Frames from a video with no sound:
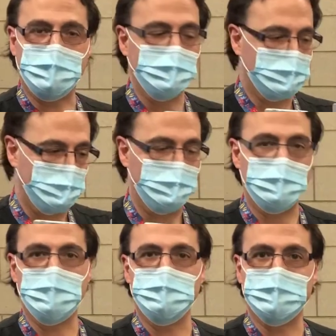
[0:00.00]
you to be
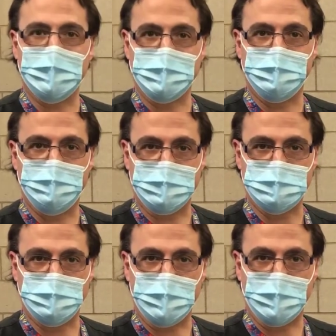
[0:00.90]
used on the fixed
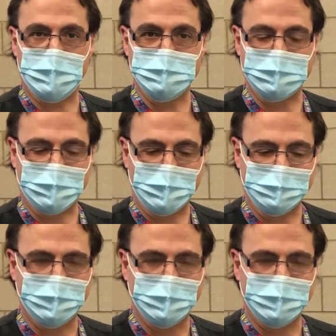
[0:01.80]
wing Isolette.